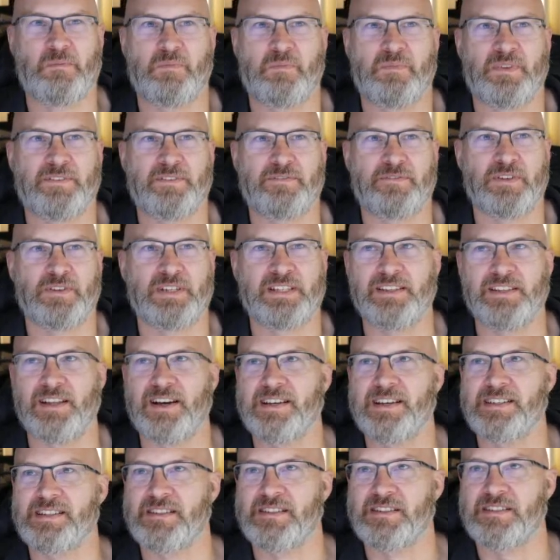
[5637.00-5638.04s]
free
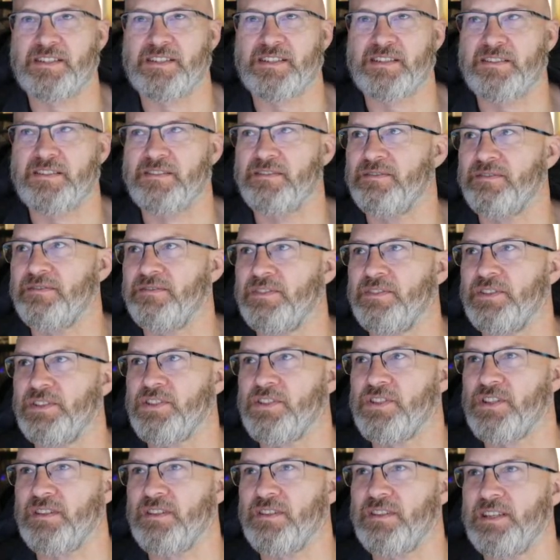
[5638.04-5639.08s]
license
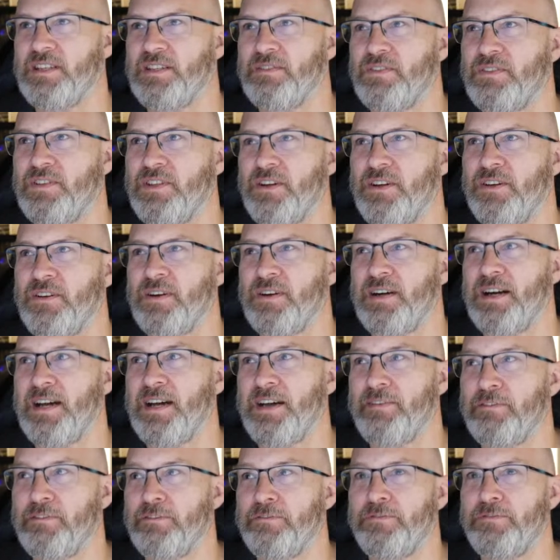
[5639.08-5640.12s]
version, even though I
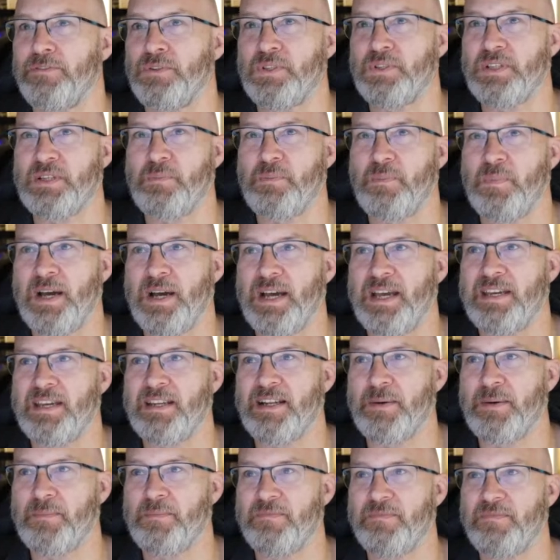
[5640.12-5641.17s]
have a fully paid
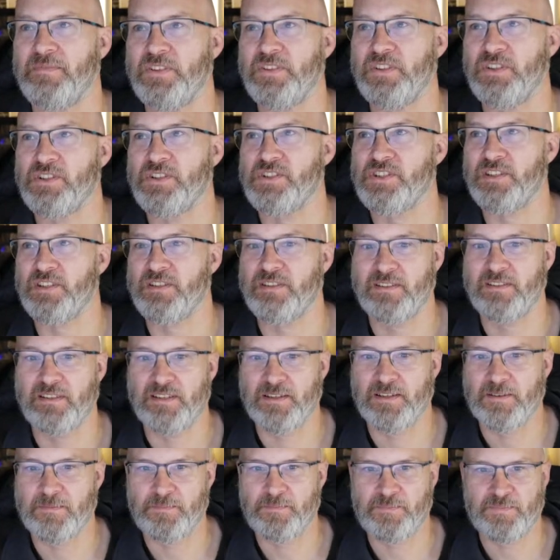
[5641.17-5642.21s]
up version.
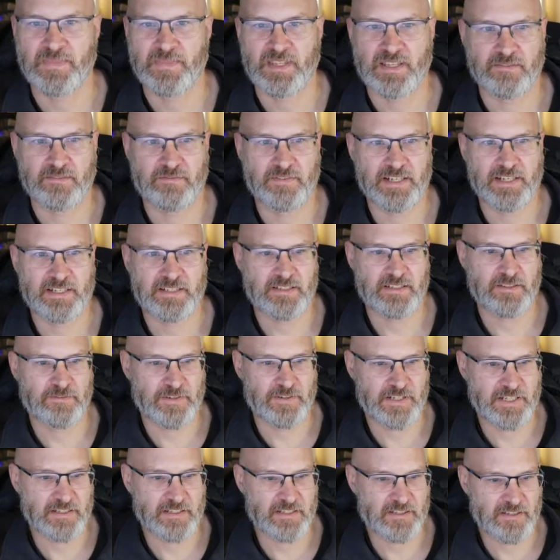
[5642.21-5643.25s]
In fact, if
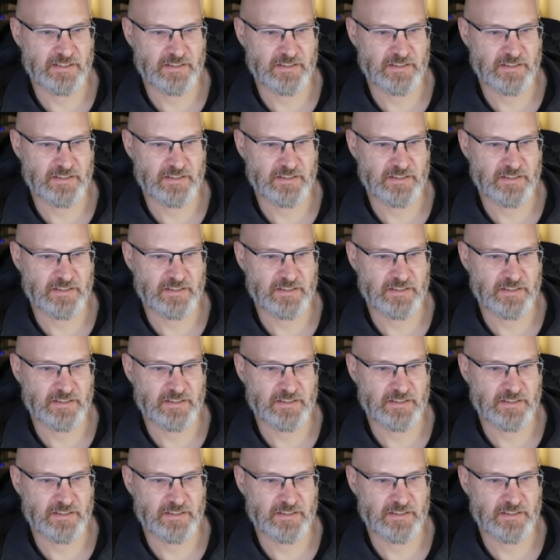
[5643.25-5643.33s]
I go